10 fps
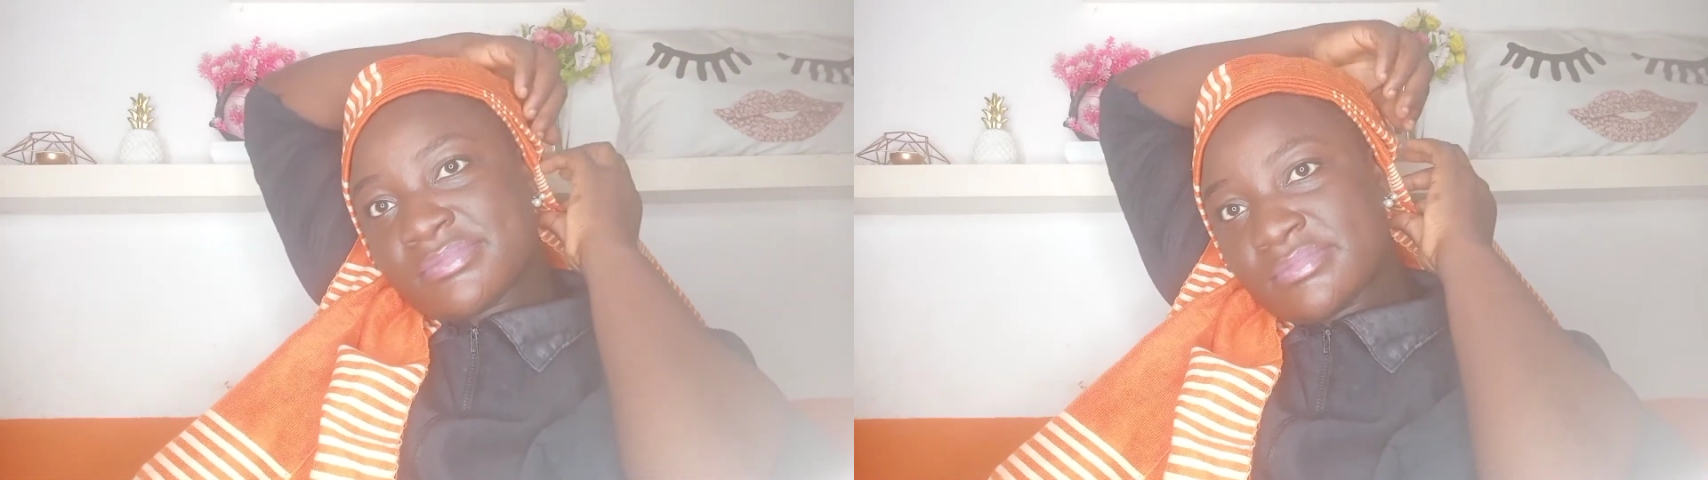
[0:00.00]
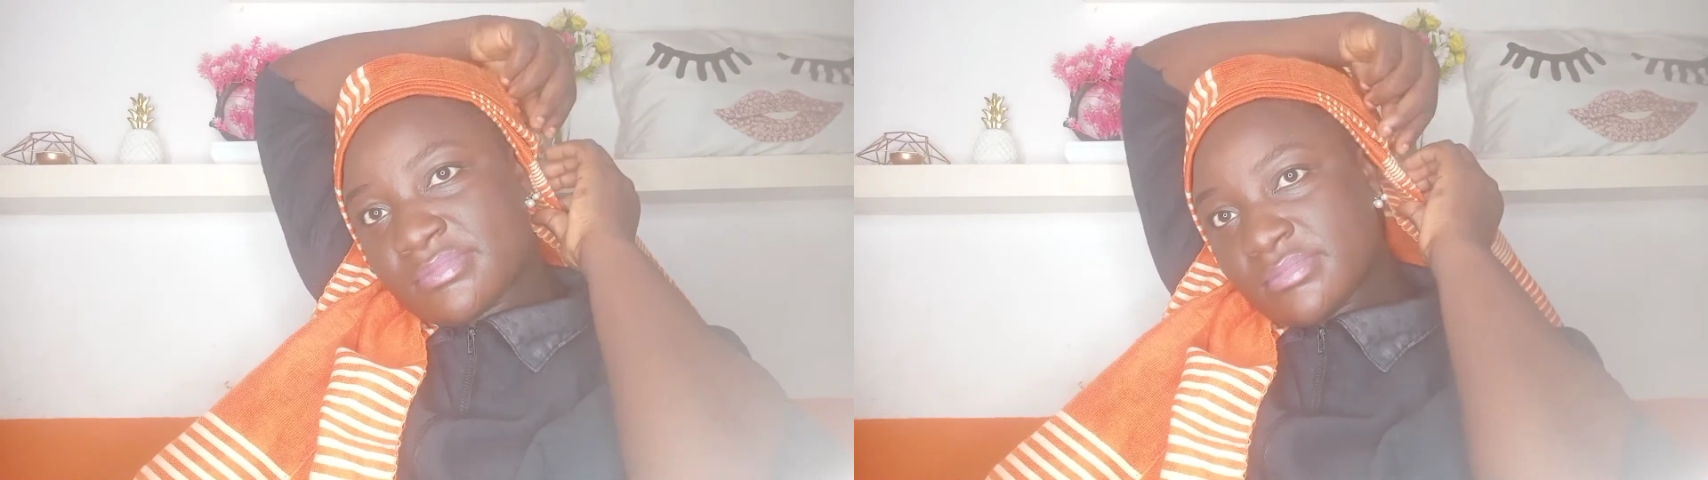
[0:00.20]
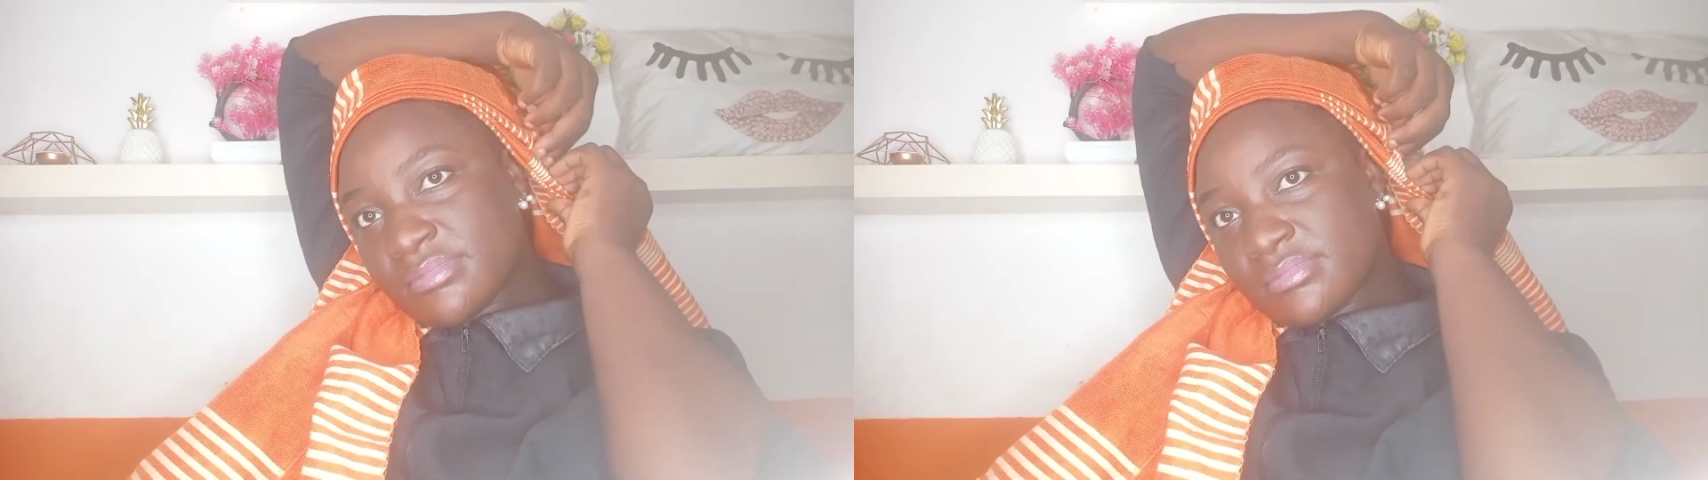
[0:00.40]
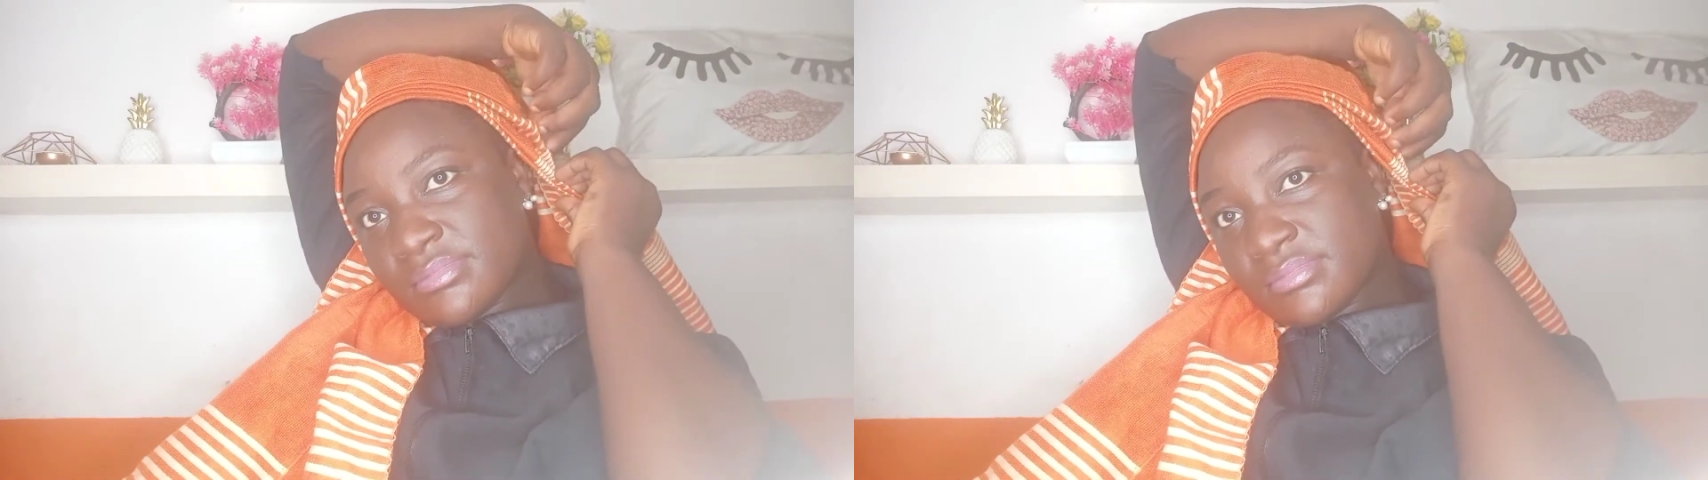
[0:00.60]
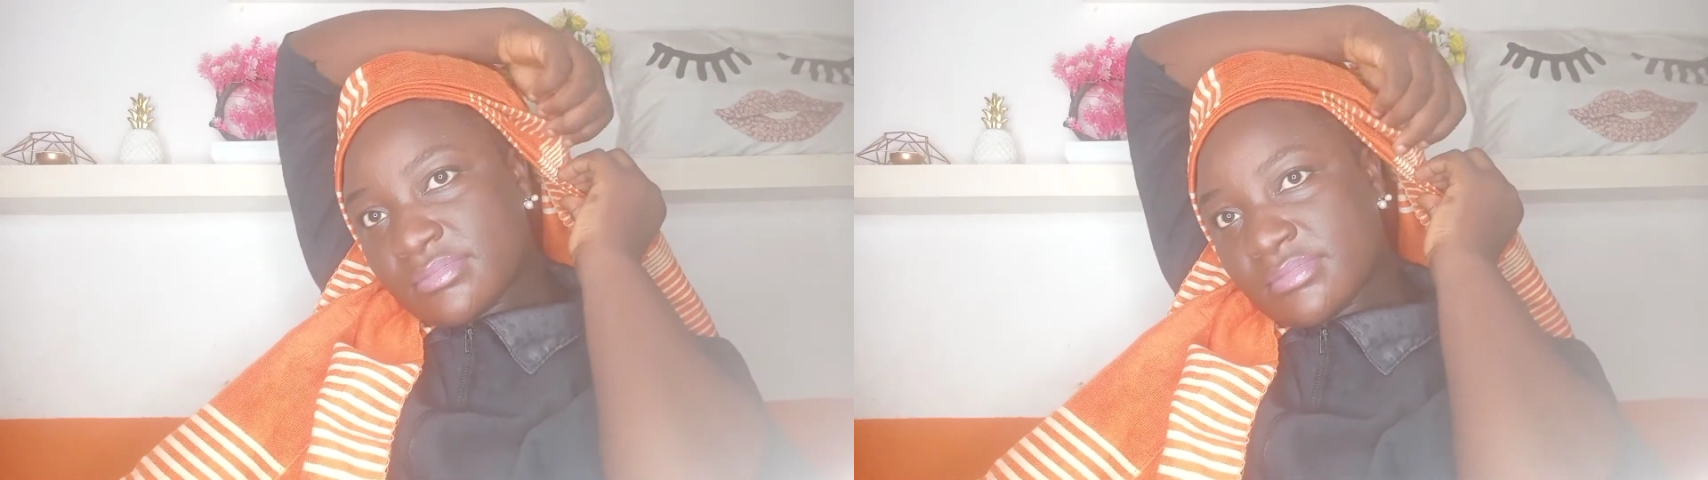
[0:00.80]
the
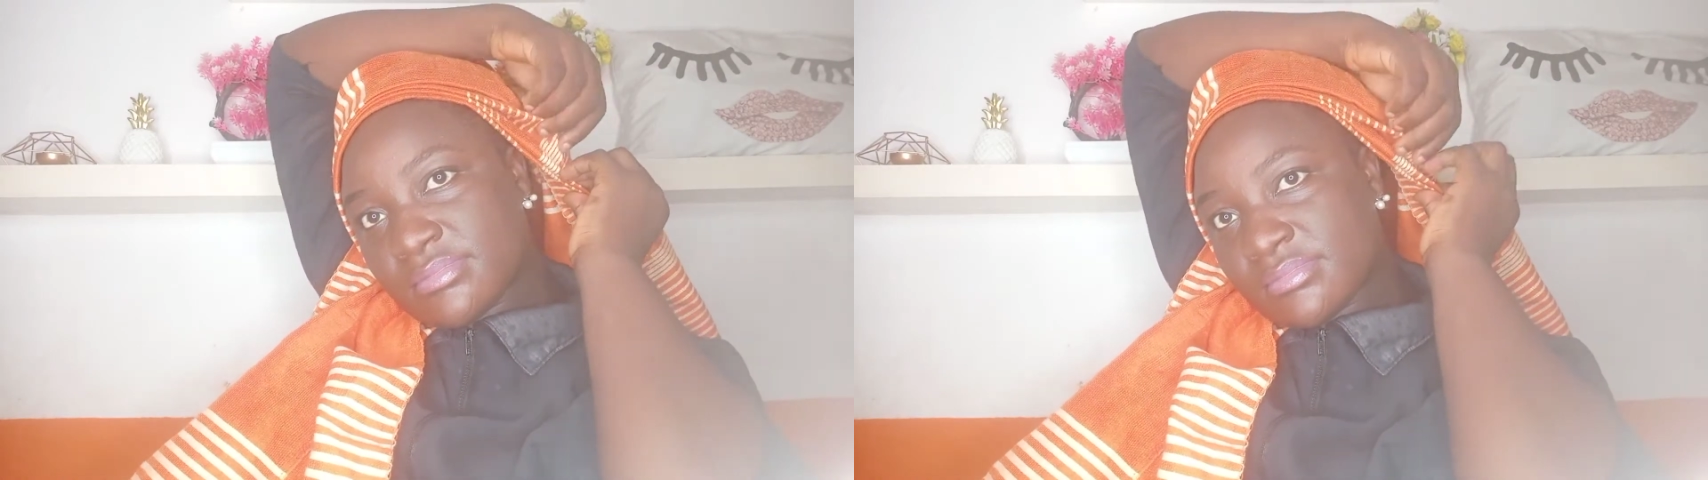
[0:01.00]
plate